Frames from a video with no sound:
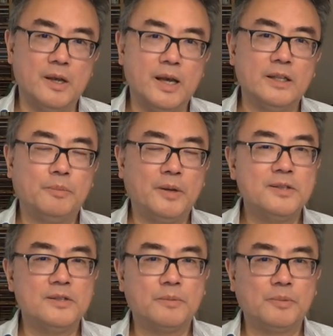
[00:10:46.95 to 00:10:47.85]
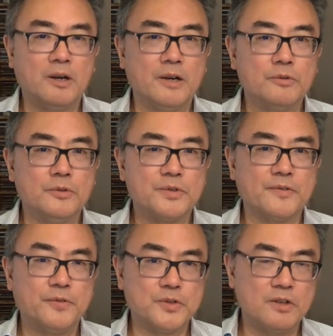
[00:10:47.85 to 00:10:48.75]
And the place of supply rules
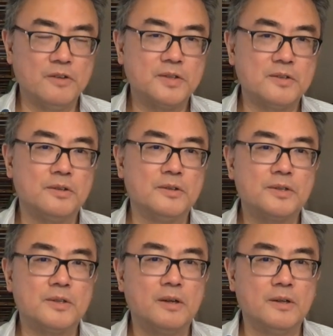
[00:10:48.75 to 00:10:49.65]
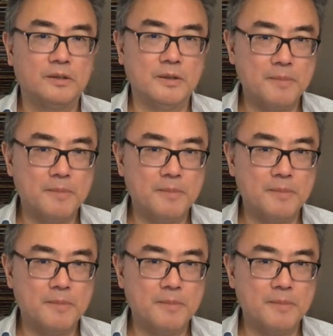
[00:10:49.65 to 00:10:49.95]
for services, the